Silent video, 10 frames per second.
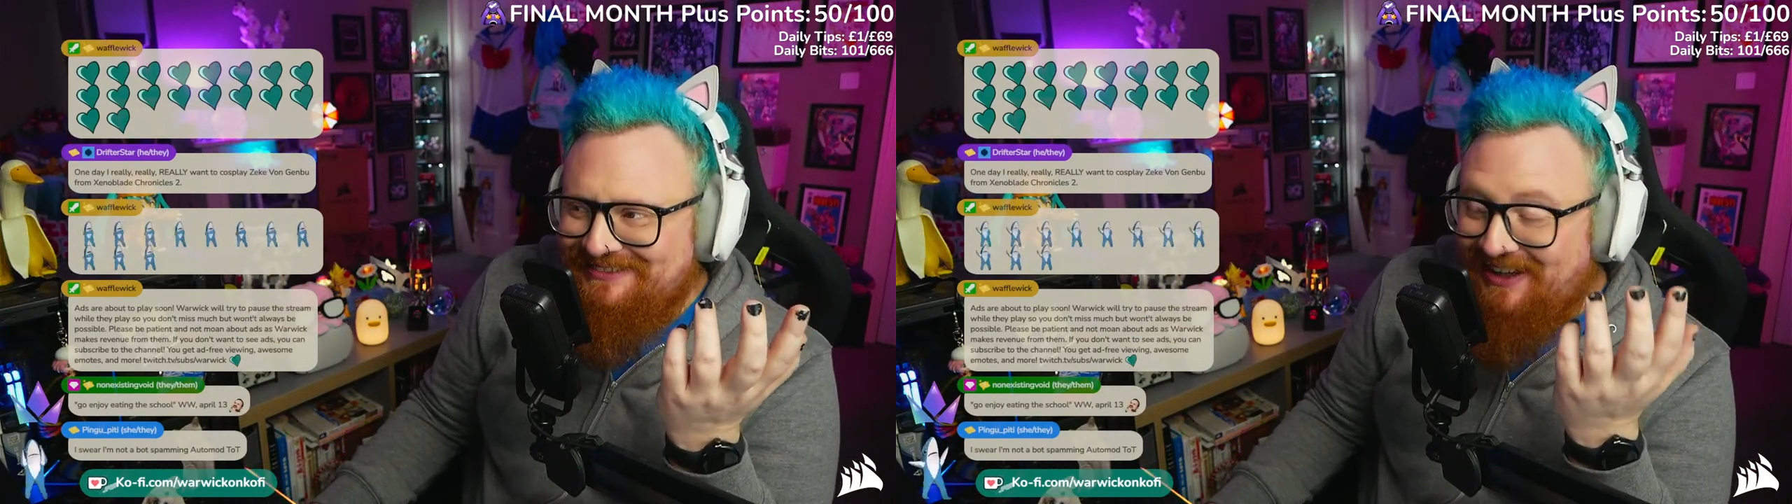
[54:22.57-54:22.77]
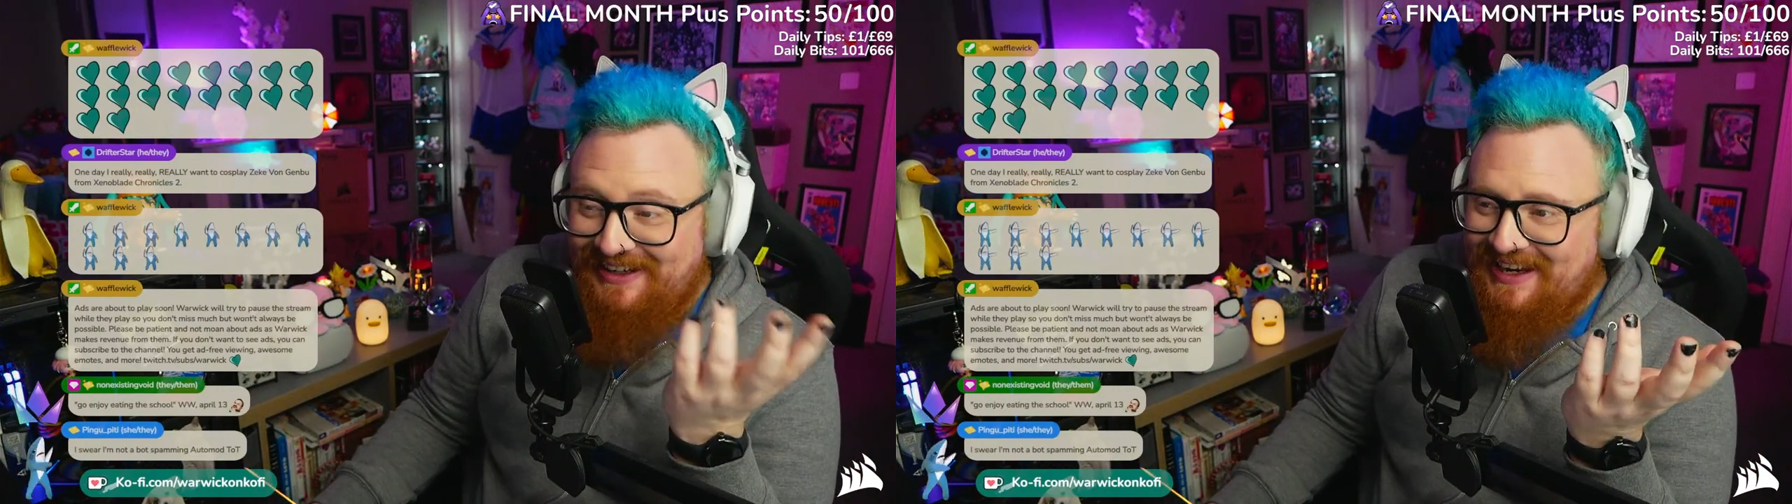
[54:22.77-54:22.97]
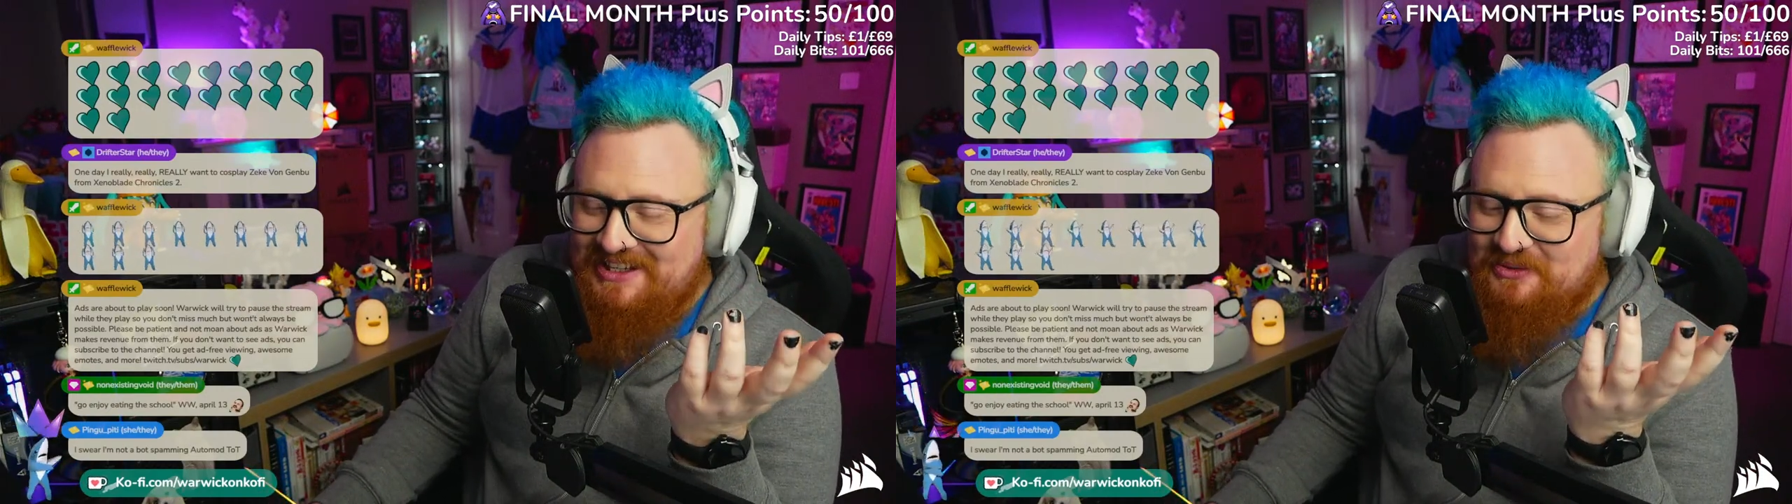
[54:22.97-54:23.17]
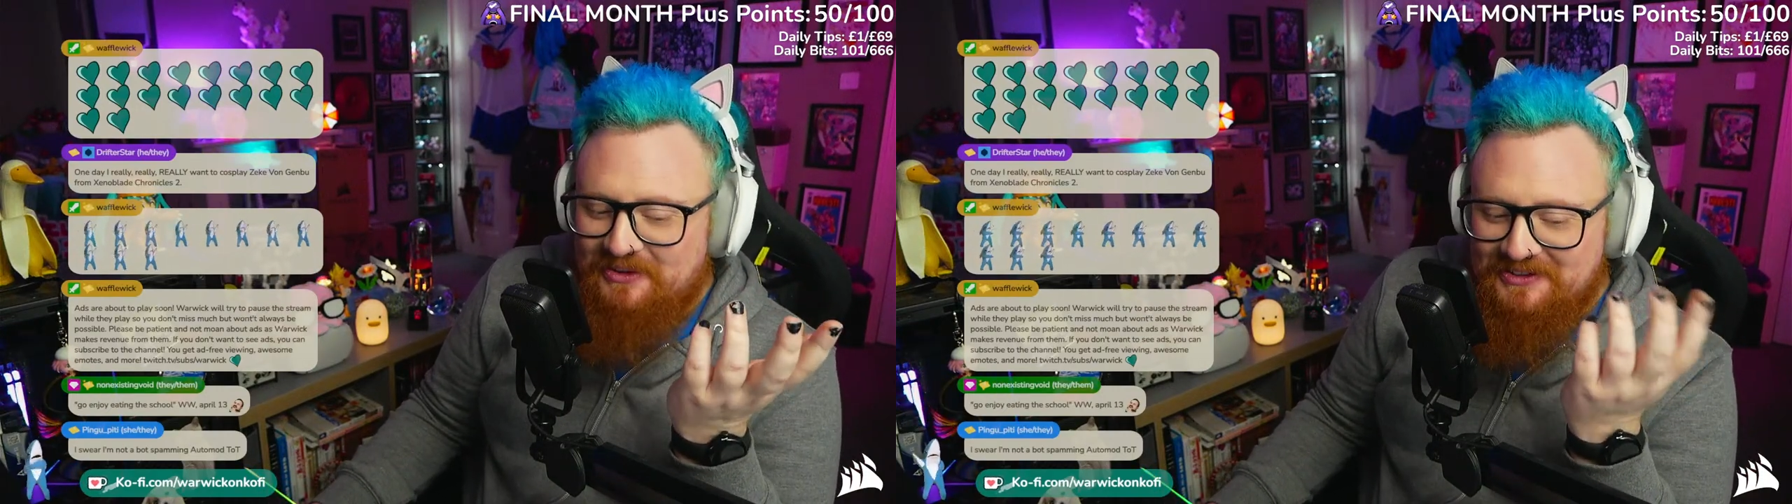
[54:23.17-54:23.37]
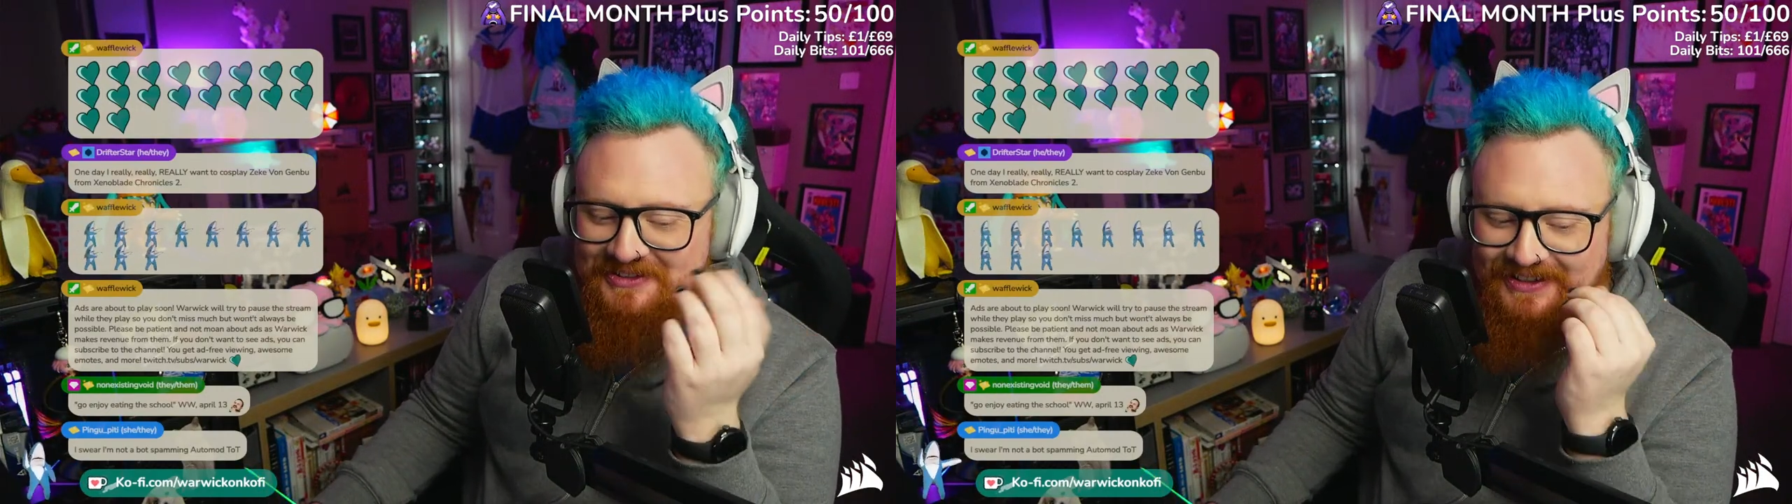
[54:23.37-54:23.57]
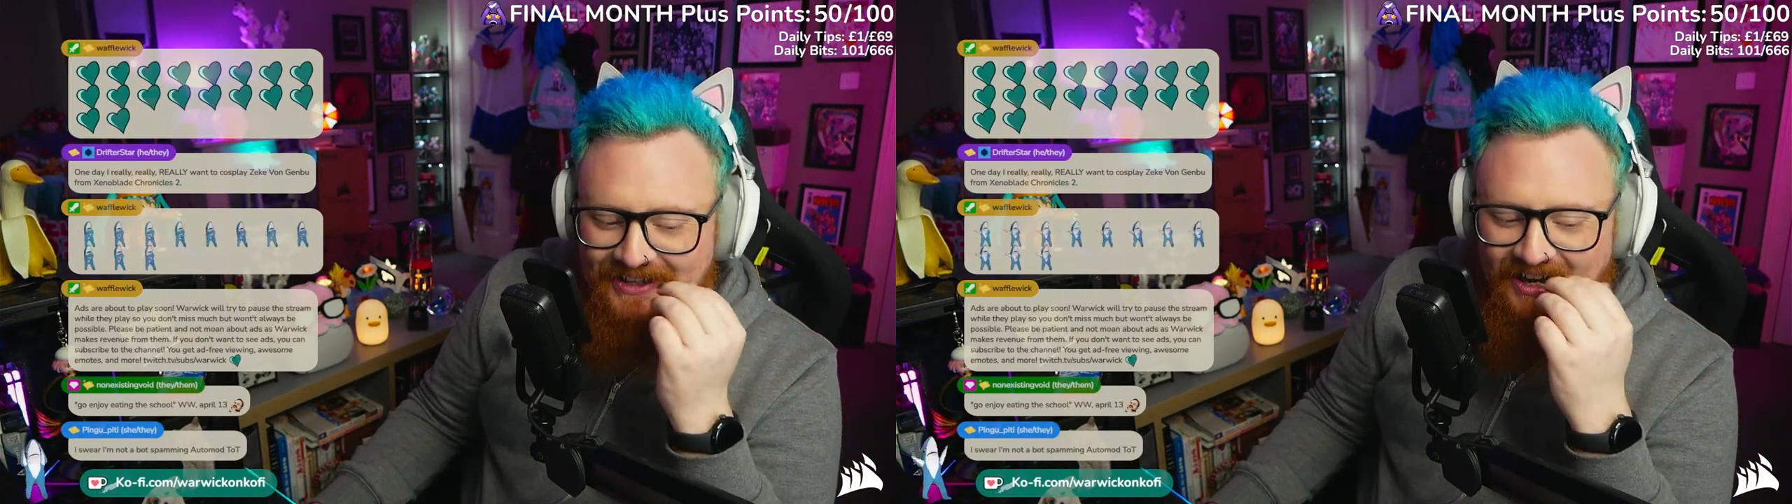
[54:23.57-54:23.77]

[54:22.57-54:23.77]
I hate swans.